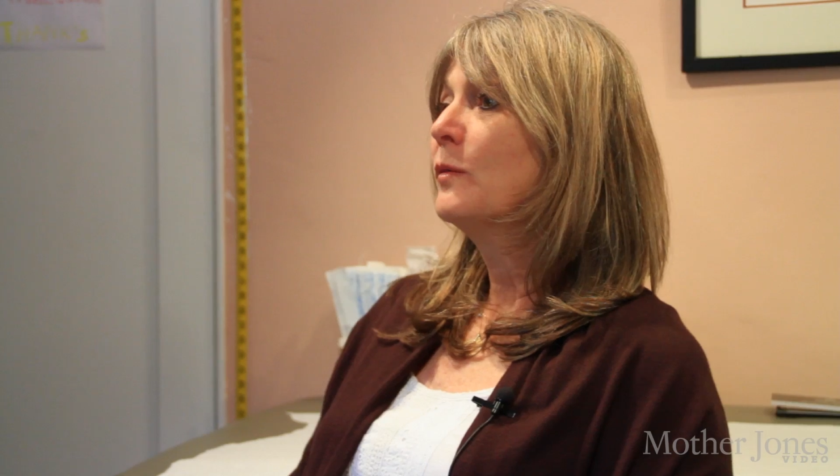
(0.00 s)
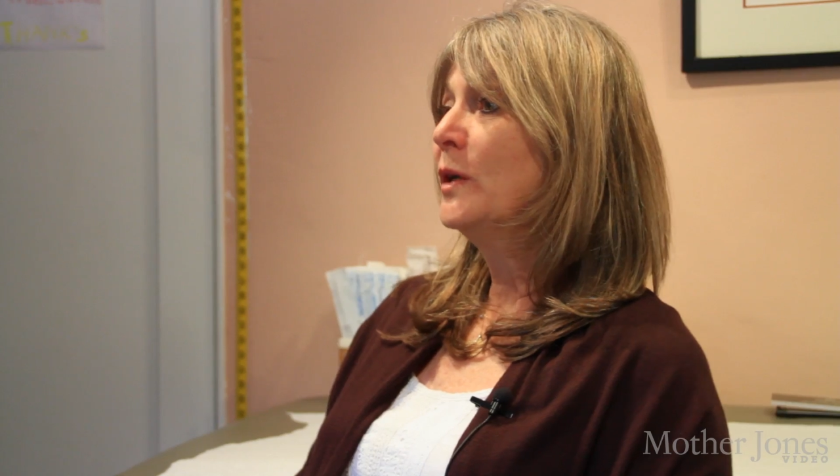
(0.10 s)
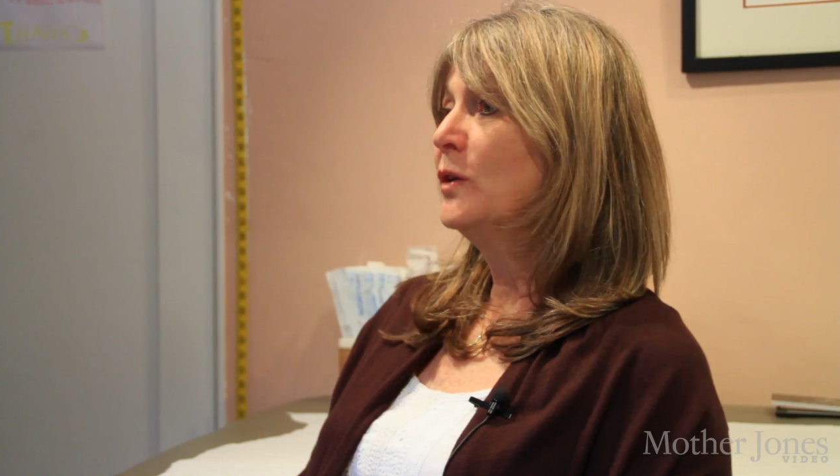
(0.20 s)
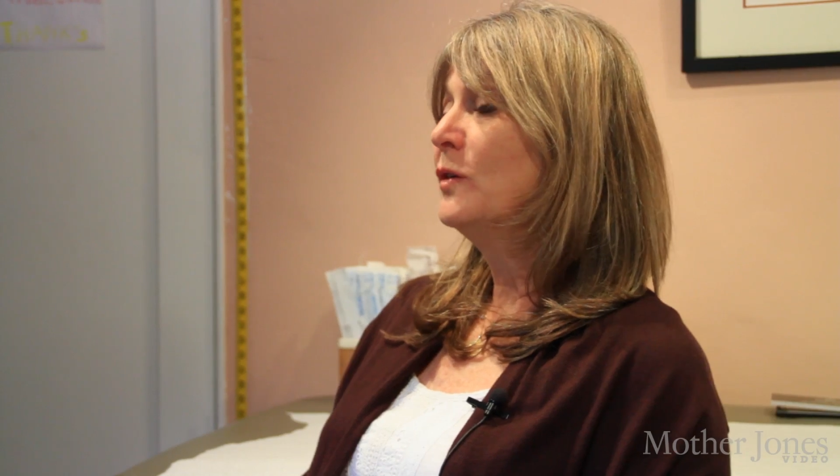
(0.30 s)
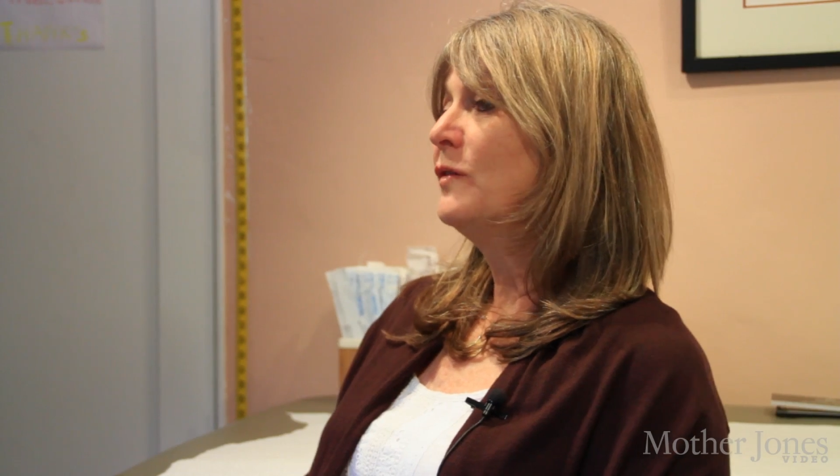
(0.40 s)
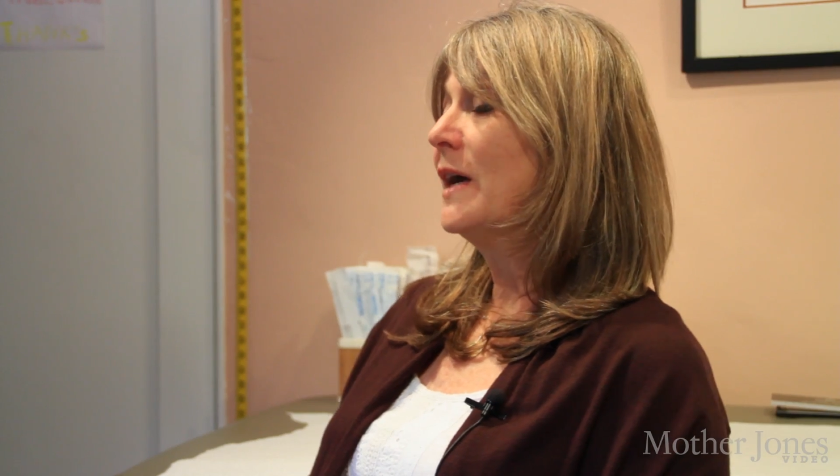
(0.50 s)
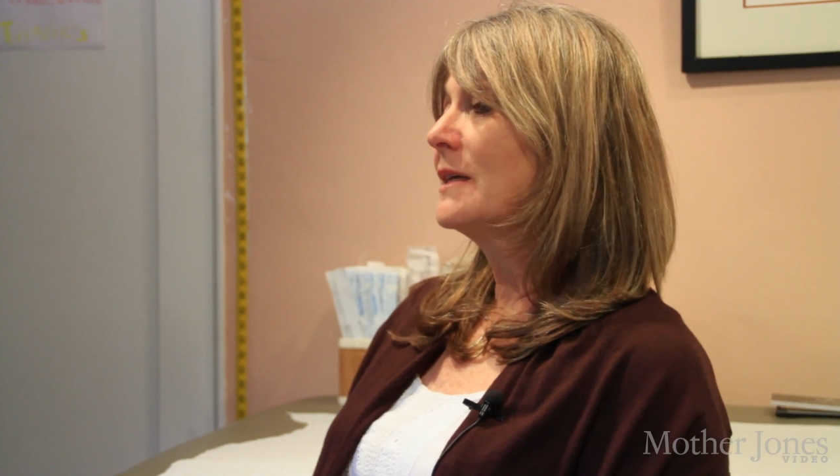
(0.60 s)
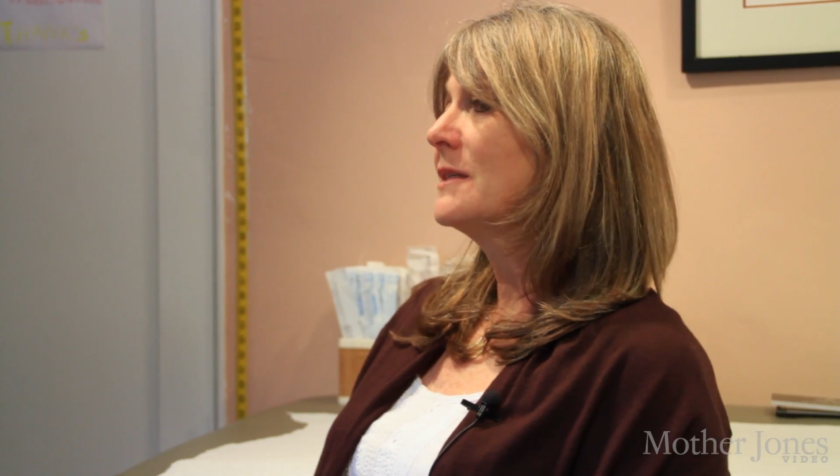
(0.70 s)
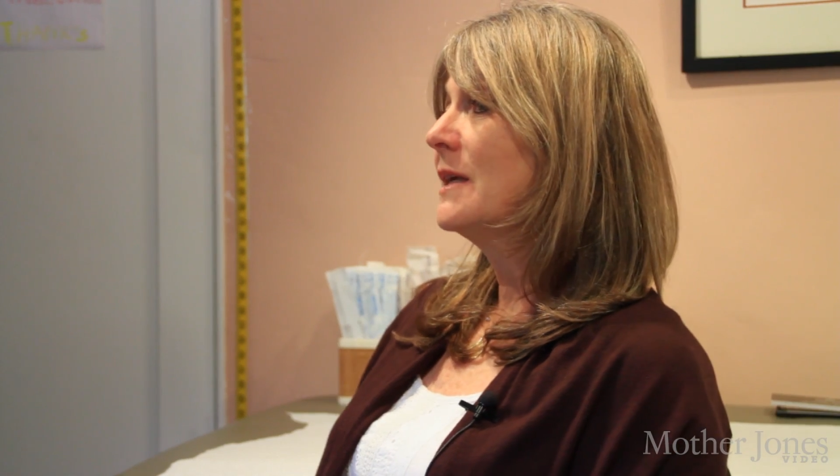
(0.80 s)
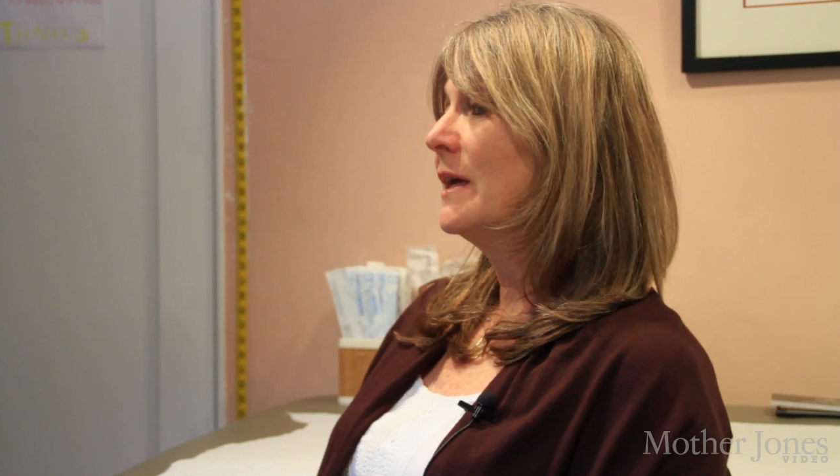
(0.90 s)
We do
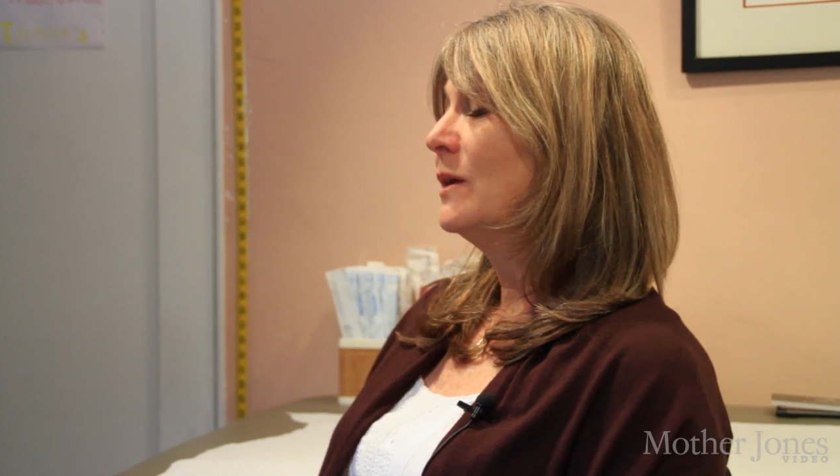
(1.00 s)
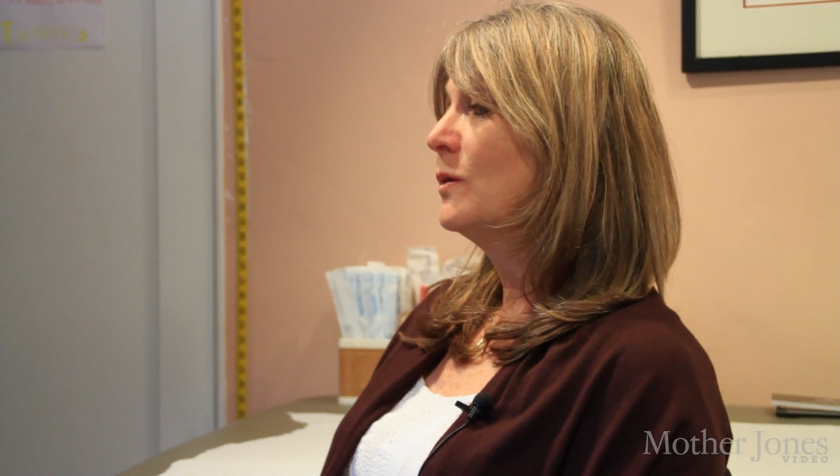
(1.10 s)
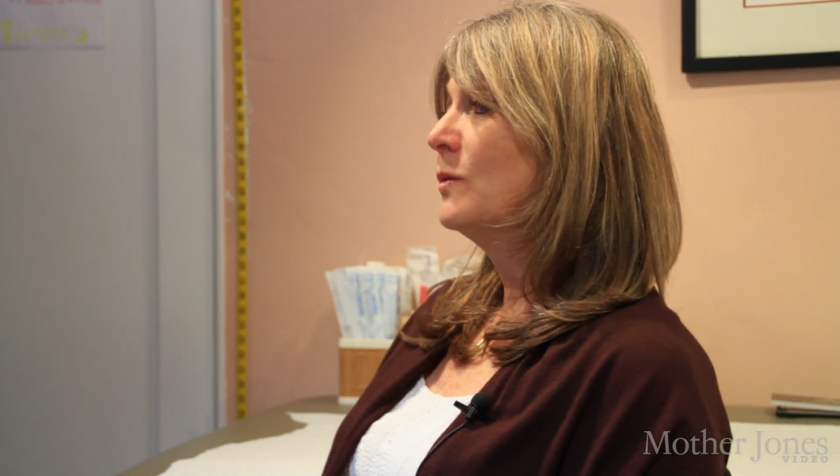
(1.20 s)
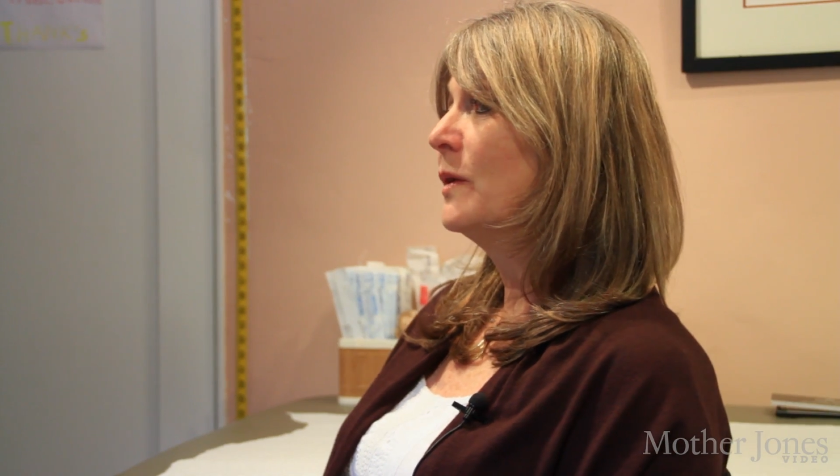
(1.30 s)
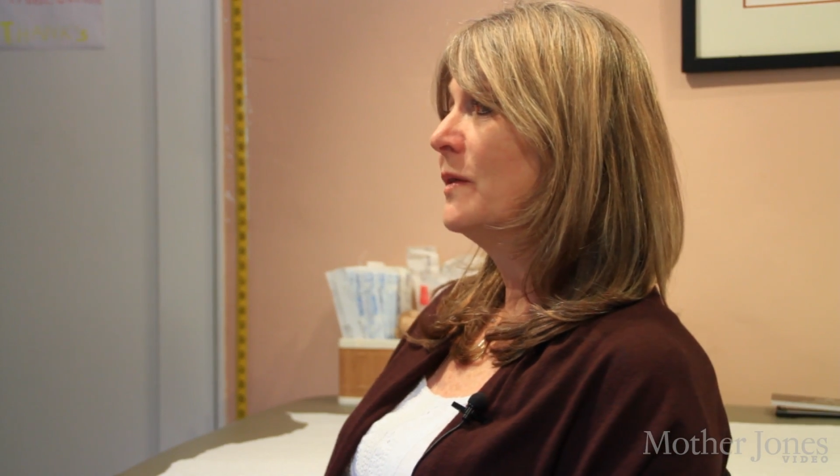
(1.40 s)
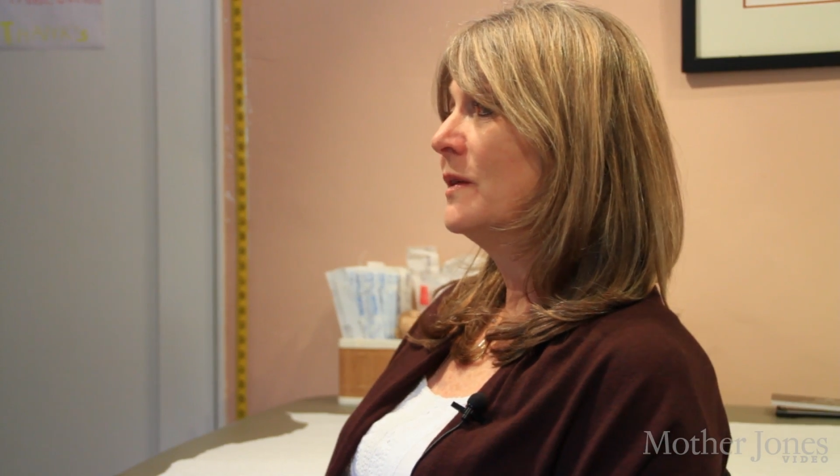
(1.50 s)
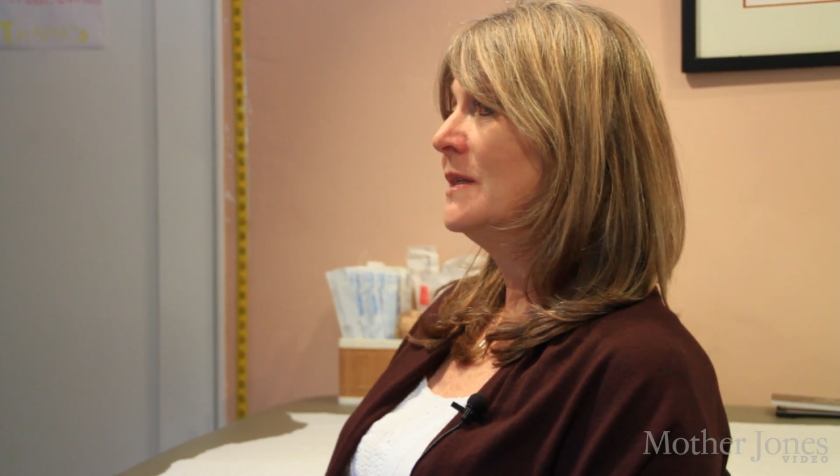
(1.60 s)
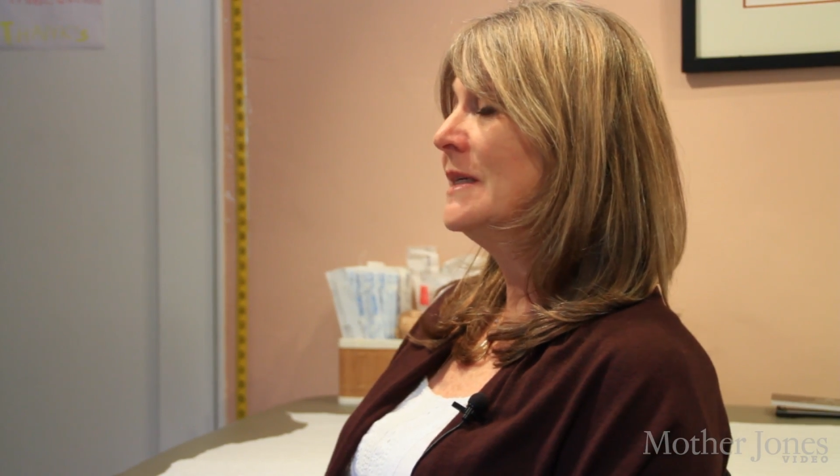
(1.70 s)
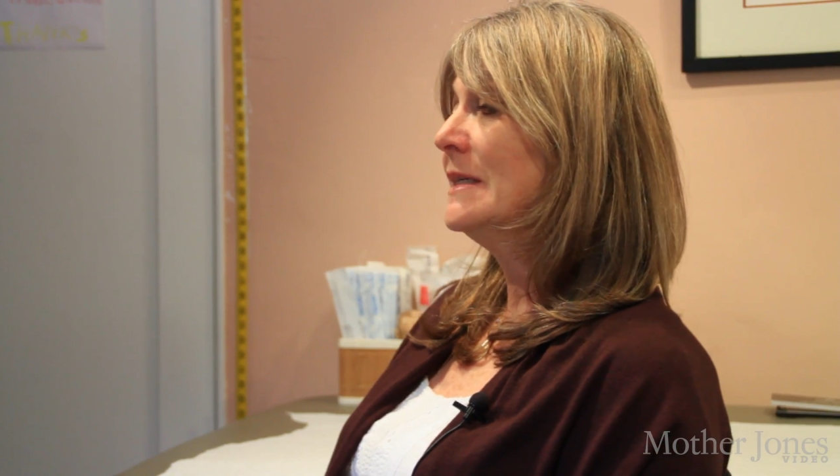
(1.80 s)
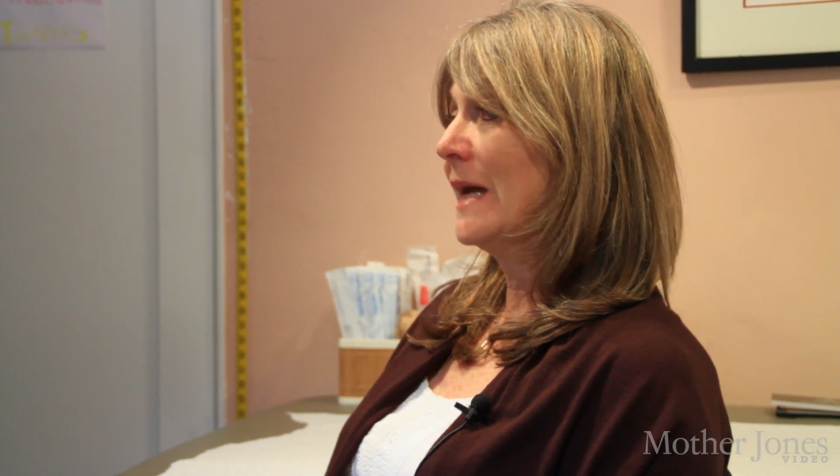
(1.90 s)
vaccinate with the
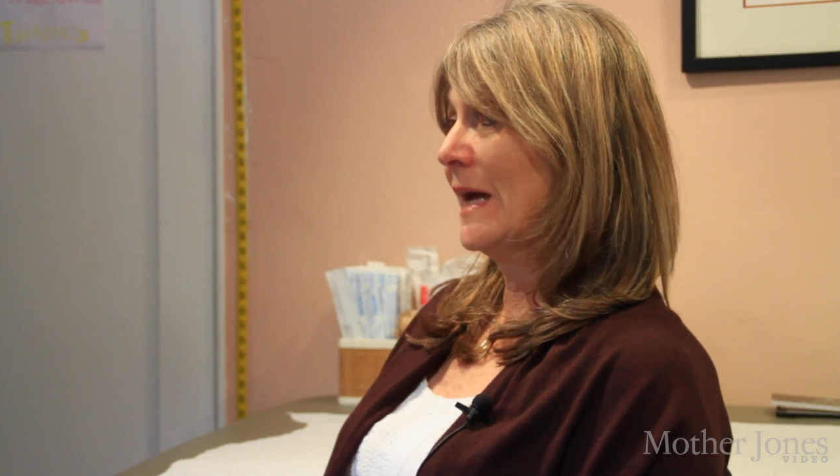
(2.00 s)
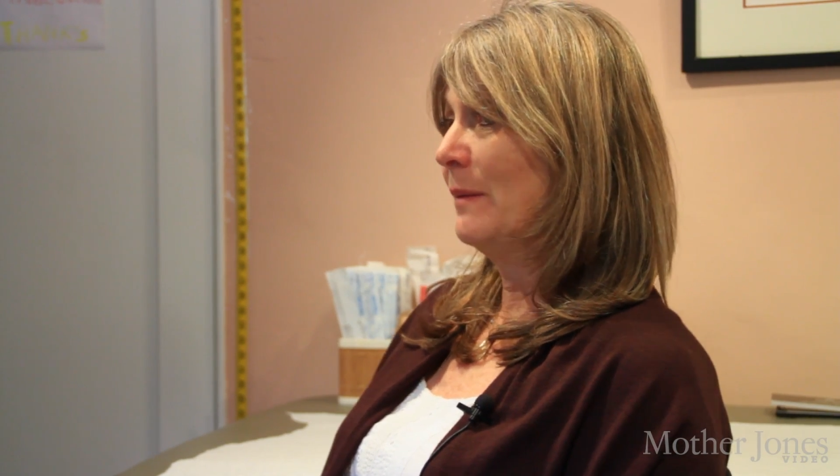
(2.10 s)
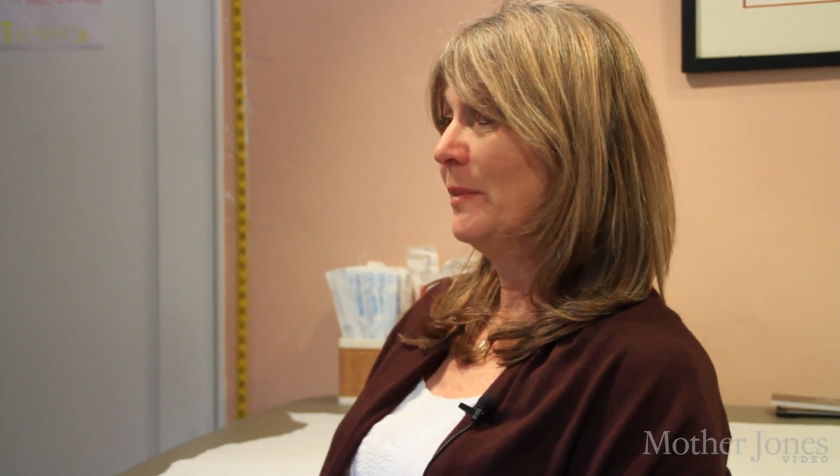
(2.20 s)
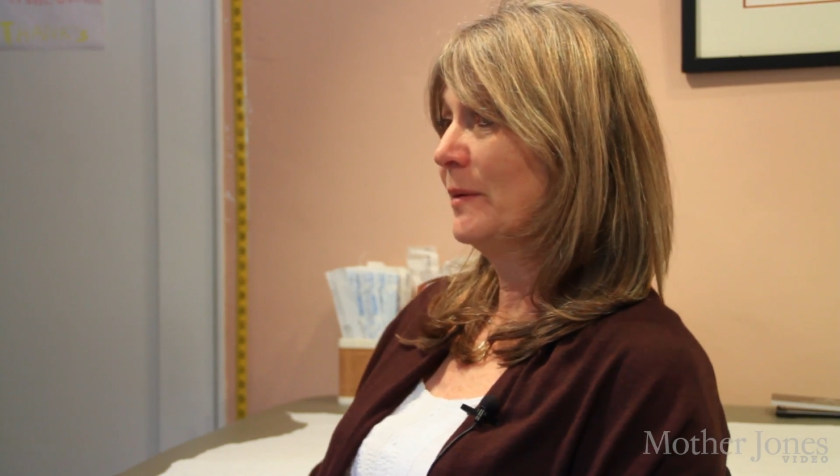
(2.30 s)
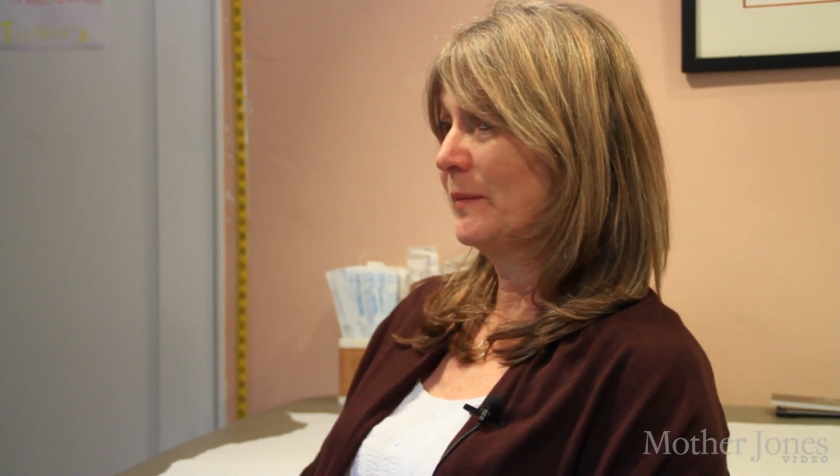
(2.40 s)
DTaP,